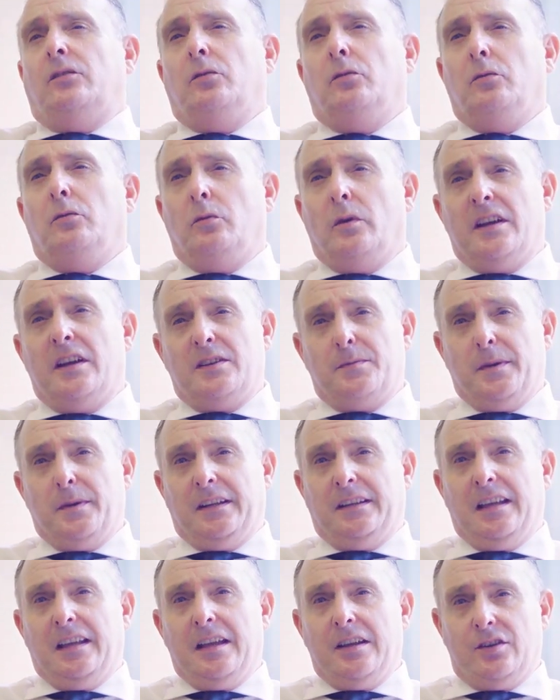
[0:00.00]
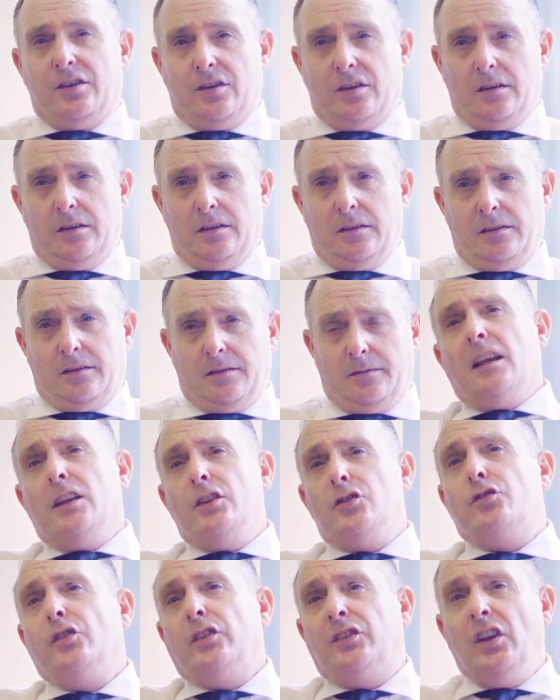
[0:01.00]
to expectations
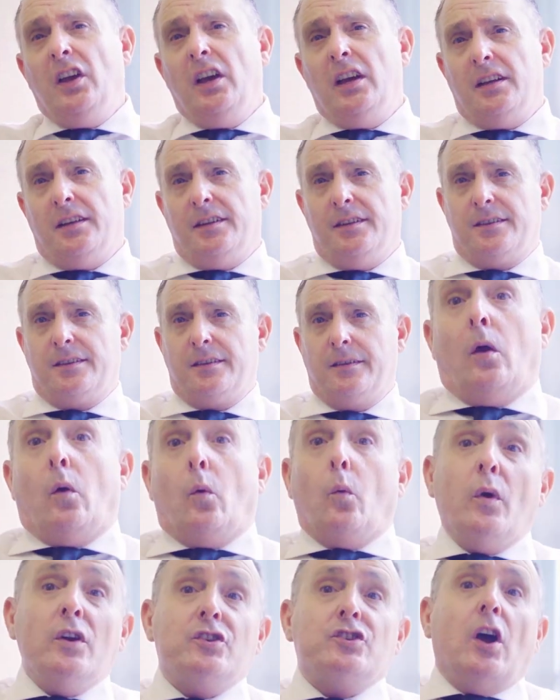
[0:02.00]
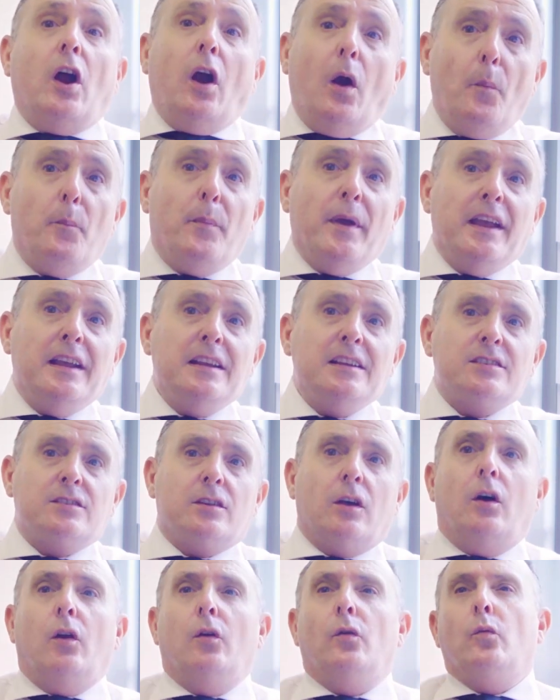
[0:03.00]
is returns, which are based
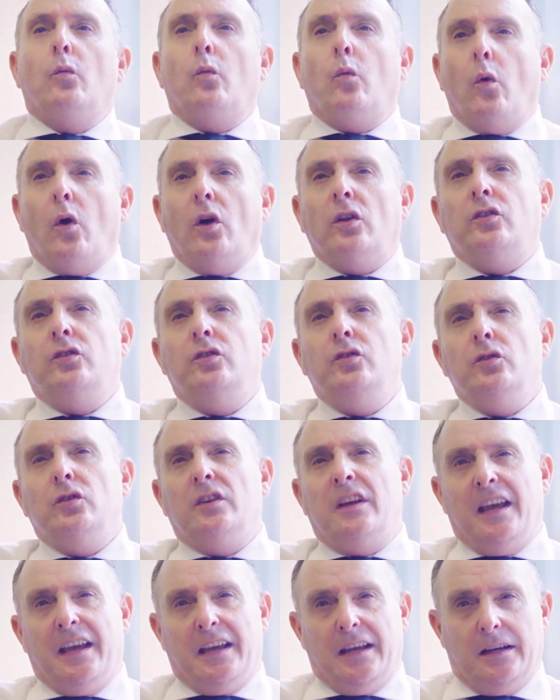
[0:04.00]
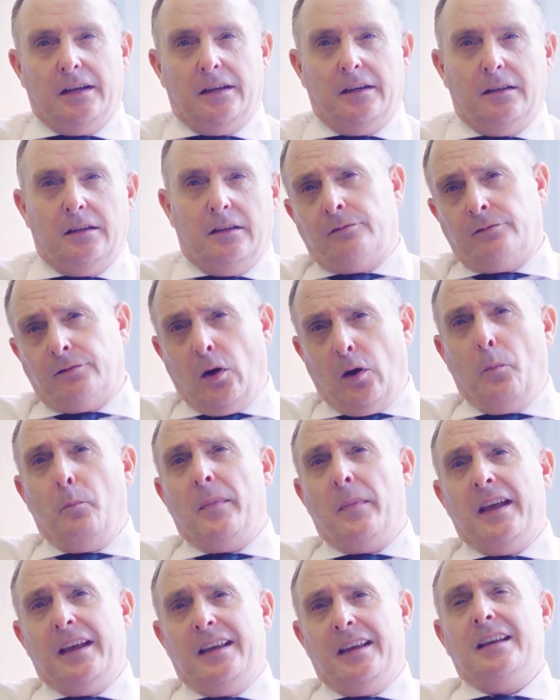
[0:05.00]
on what you gain from
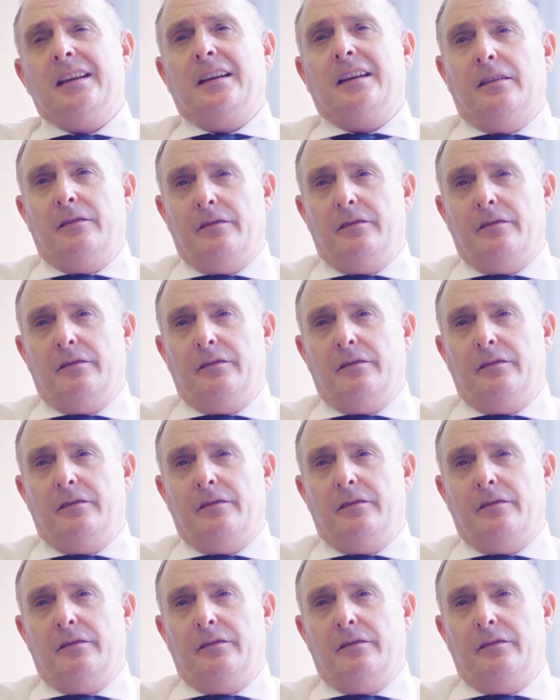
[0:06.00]
making an